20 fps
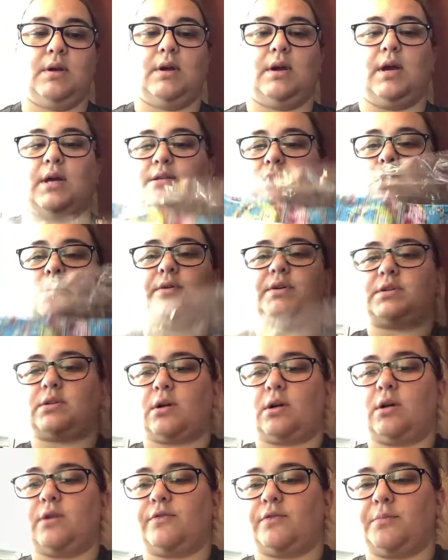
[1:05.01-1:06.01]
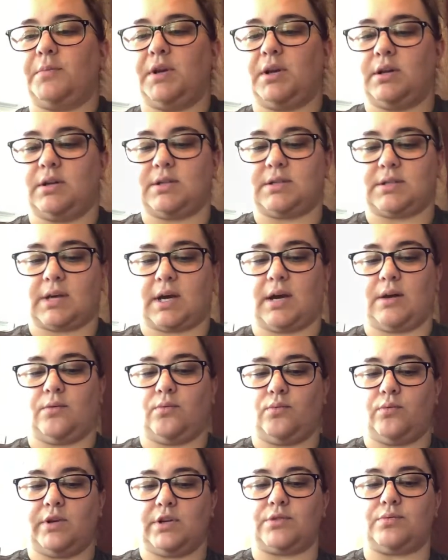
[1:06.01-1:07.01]
It's always hard for me to decide
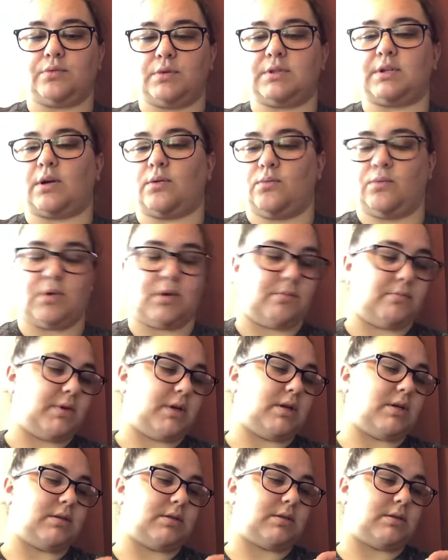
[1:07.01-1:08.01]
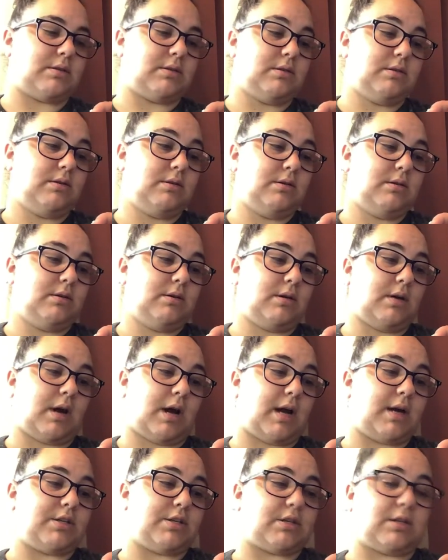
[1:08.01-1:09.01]
which ones I want because
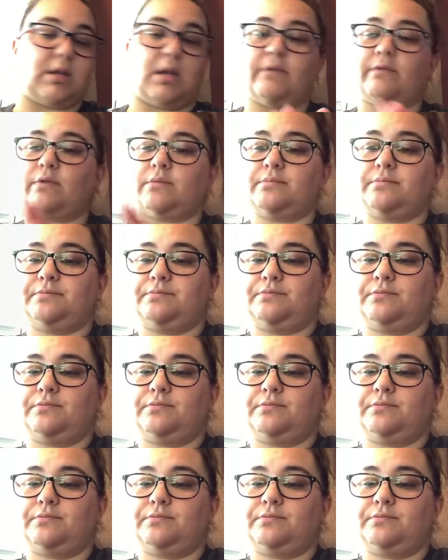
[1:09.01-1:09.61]
I just love them.